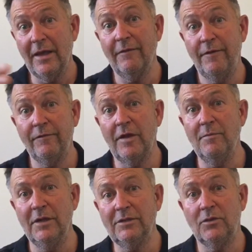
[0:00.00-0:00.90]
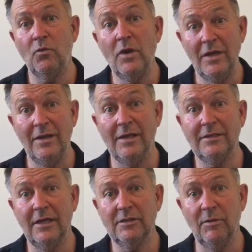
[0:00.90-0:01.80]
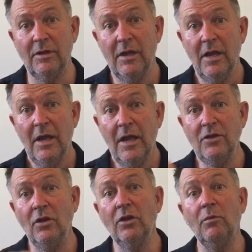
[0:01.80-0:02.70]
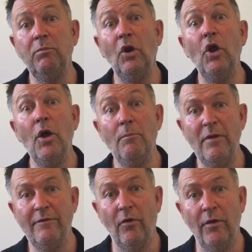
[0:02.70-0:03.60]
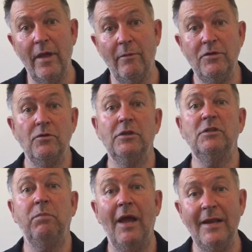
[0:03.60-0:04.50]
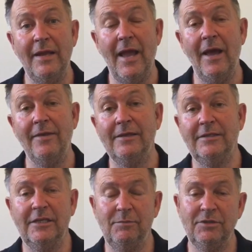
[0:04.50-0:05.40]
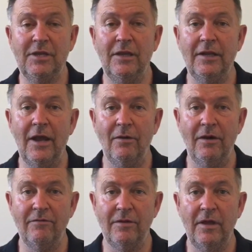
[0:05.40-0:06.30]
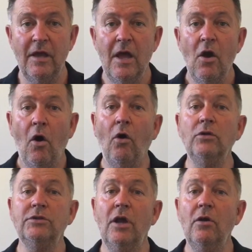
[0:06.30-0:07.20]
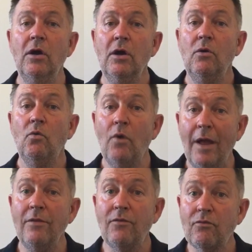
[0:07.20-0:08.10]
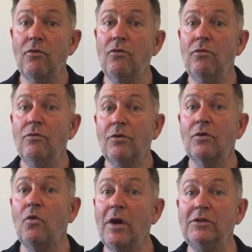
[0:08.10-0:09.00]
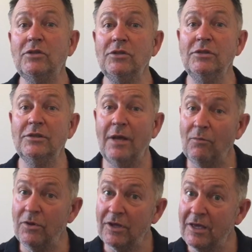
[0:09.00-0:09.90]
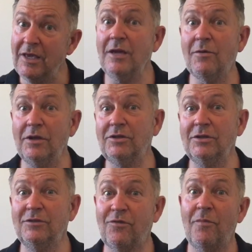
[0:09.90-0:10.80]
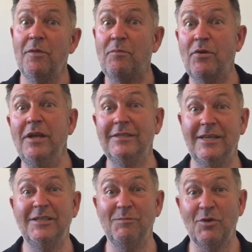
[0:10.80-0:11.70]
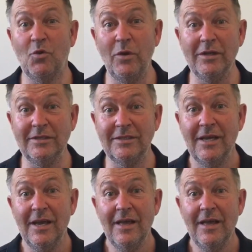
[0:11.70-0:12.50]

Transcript: They get 15 minutes to read the assessment. In your little blurb before that, when you're explaining how the assessment's going to go and everything, also run through the questions that were the key questions from the pre-assessment quiz